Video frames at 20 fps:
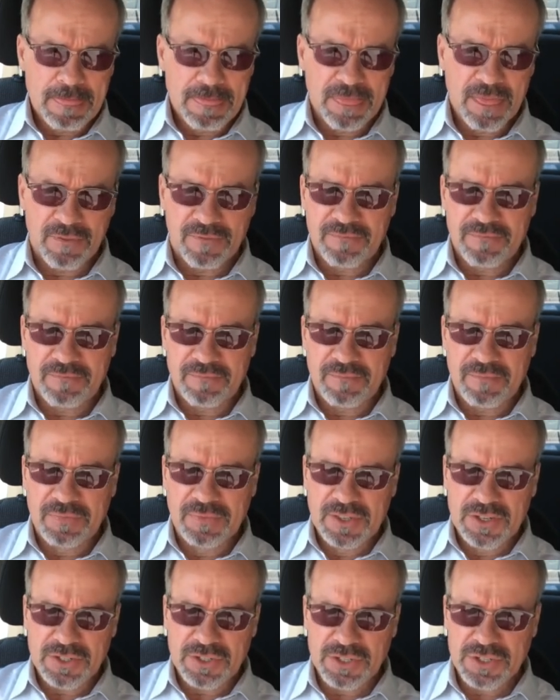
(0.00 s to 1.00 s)
the
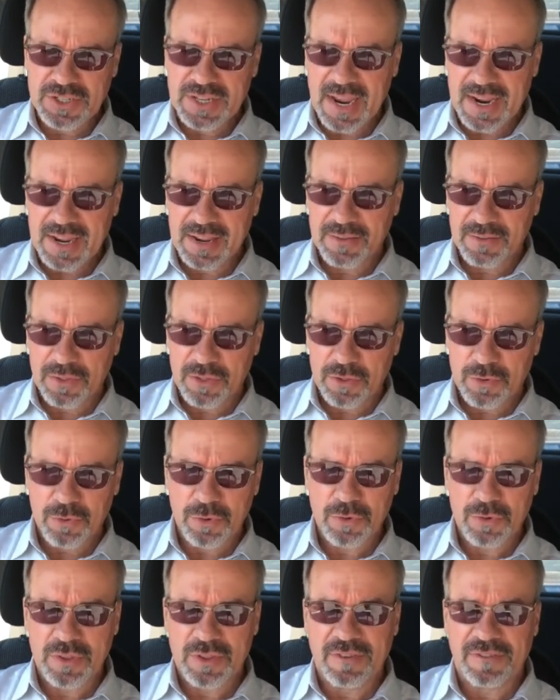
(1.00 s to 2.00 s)
second
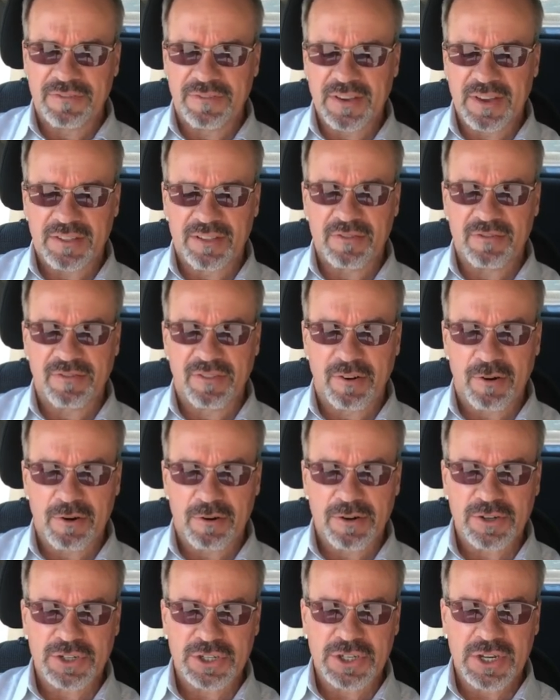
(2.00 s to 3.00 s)
through the fifth
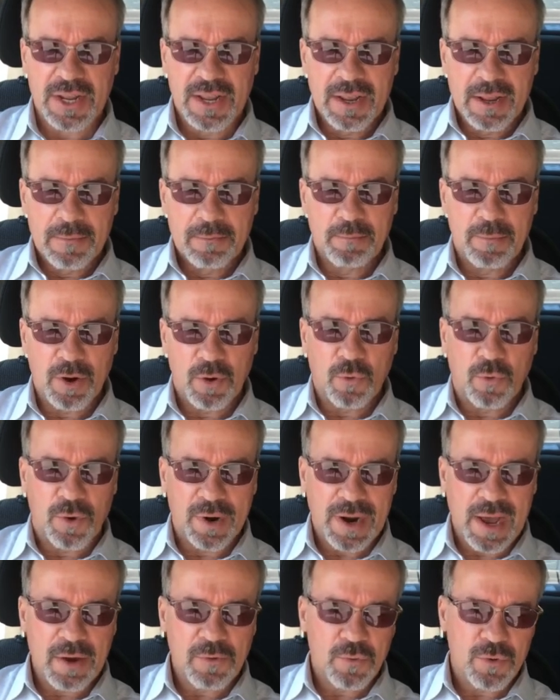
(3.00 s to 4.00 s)
verse. But
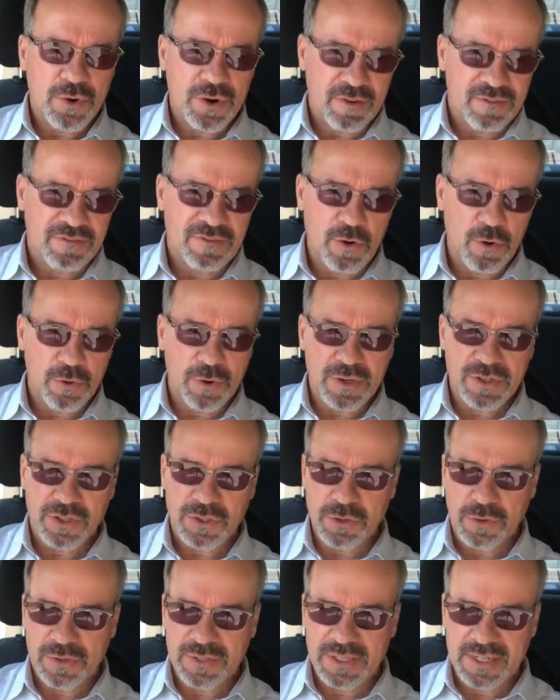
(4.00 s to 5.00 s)
what I want to
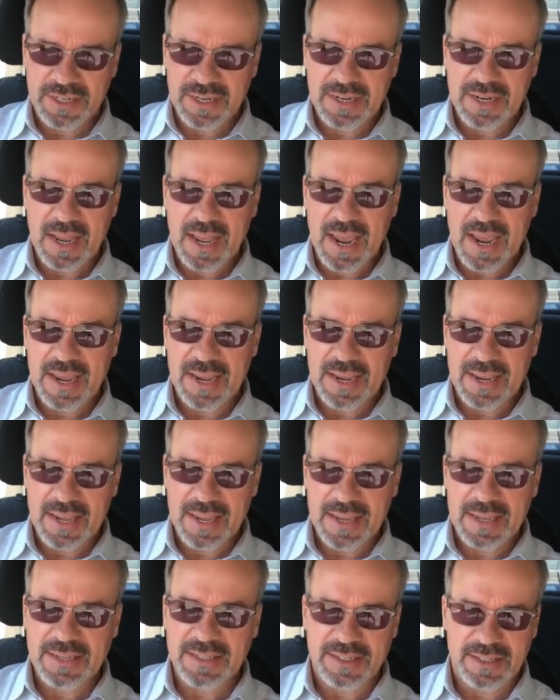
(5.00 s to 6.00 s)
focus on today
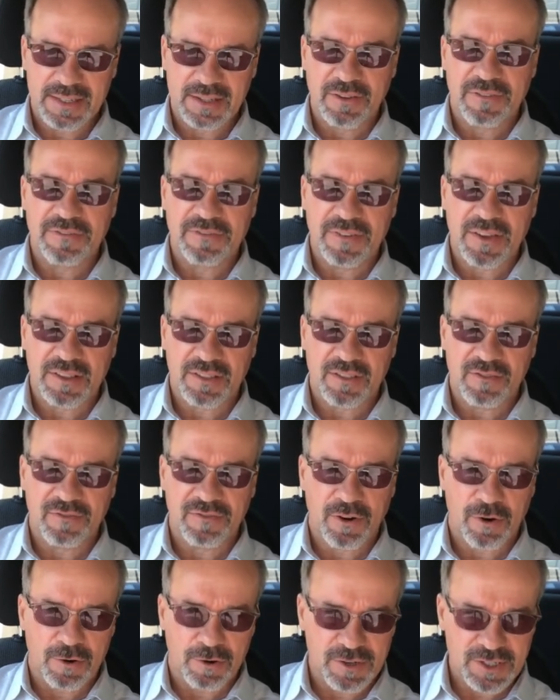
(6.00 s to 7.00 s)
is the fifth
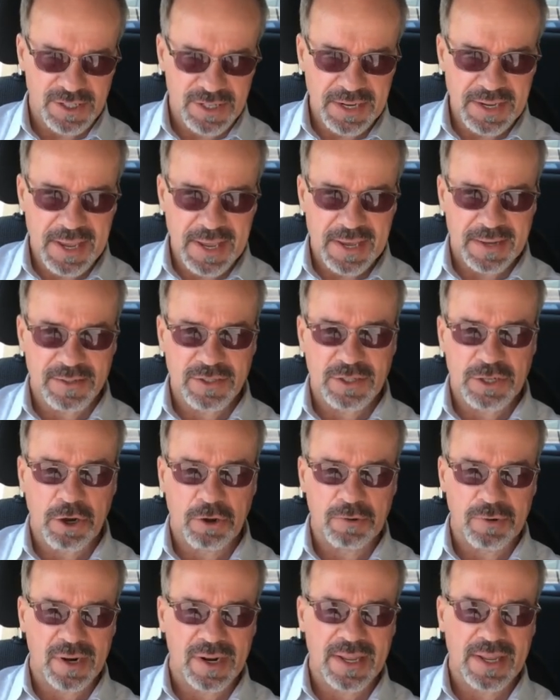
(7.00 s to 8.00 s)
verse. Again,
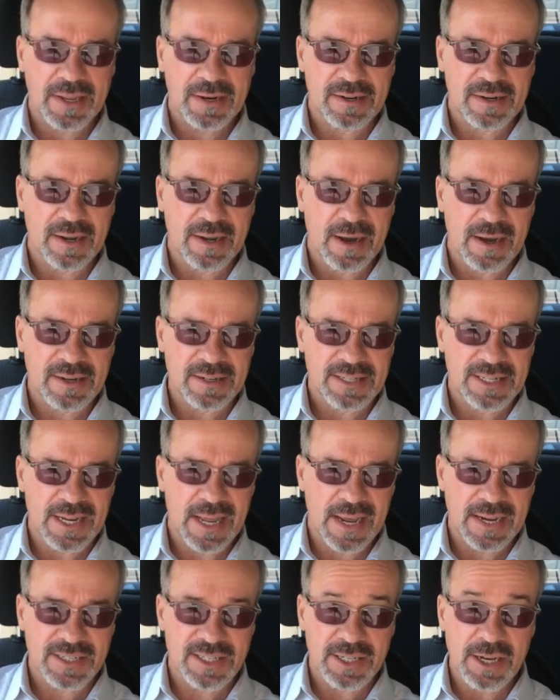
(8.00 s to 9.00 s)
totally in
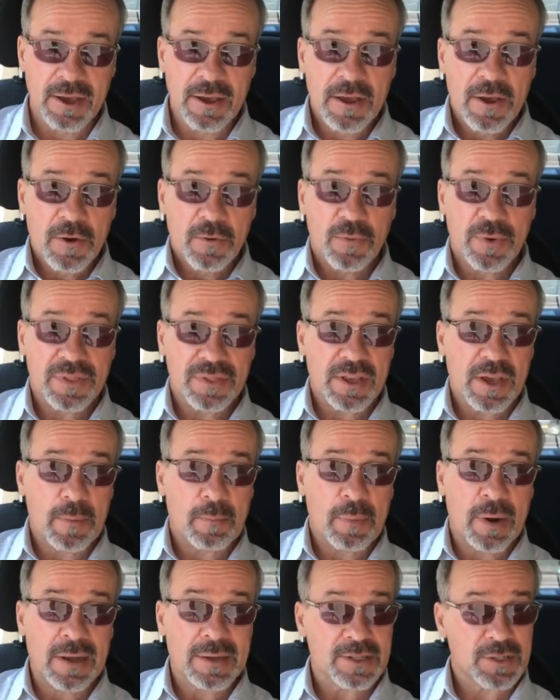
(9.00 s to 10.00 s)
context. When the
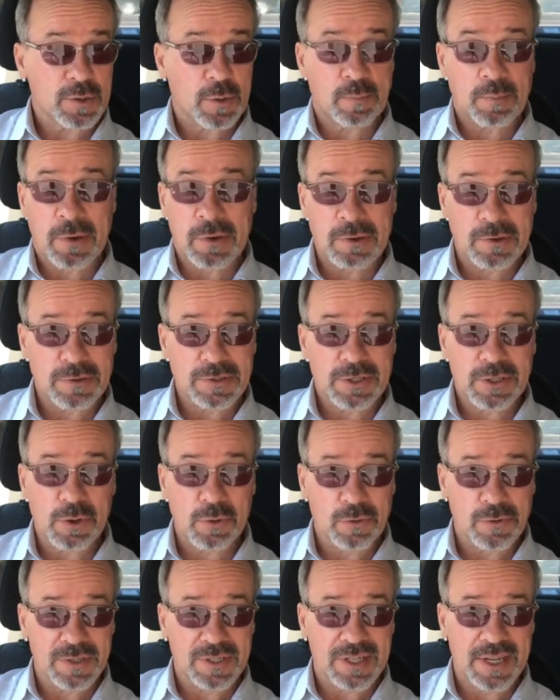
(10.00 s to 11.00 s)
Apostle Paul
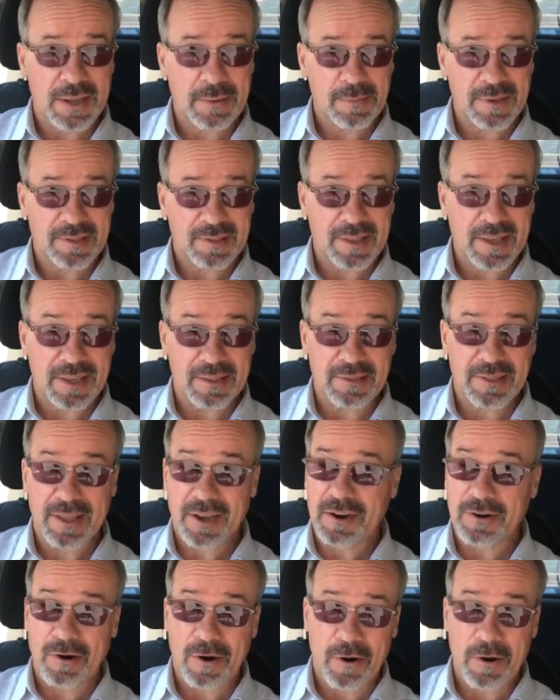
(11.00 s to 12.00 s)
told Timothy,
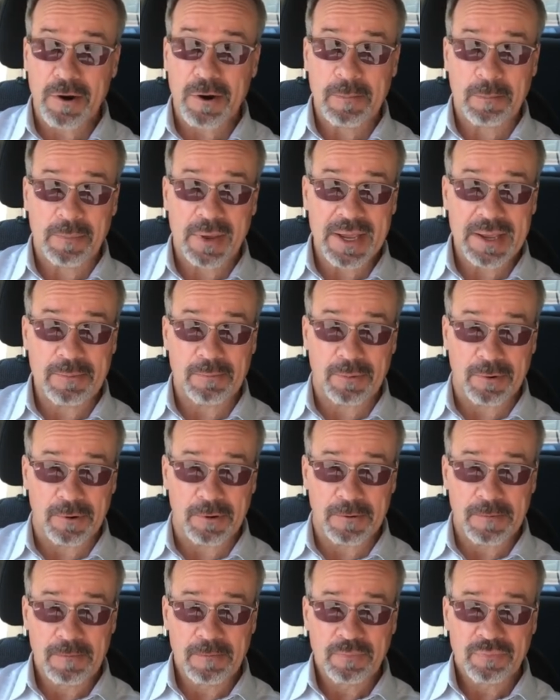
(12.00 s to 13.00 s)
there are
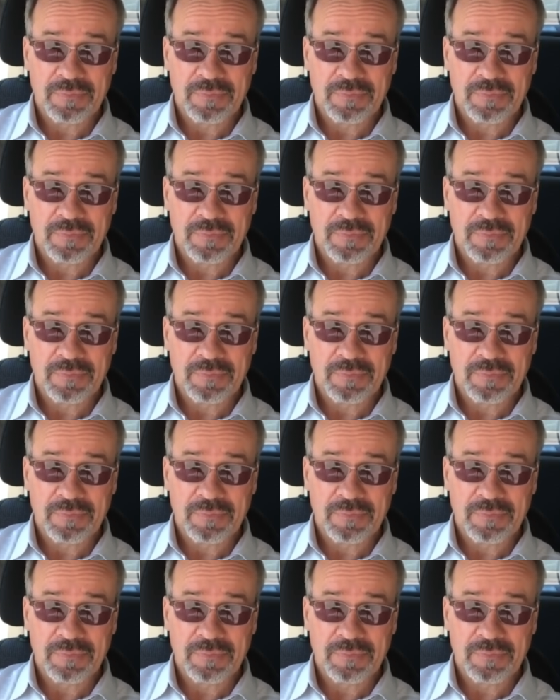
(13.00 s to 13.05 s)
people